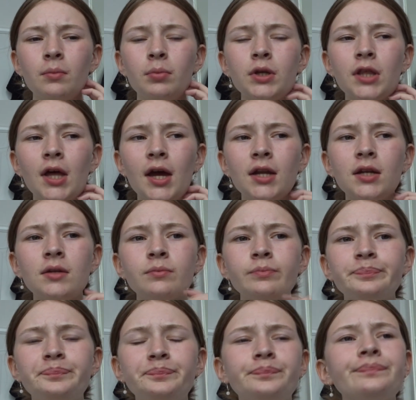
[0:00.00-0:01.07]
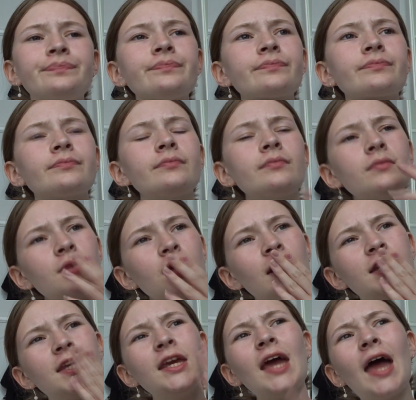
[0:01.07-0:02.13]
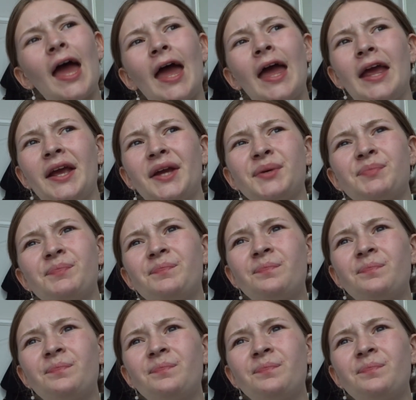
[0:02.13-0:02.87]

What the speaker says: But then year 8,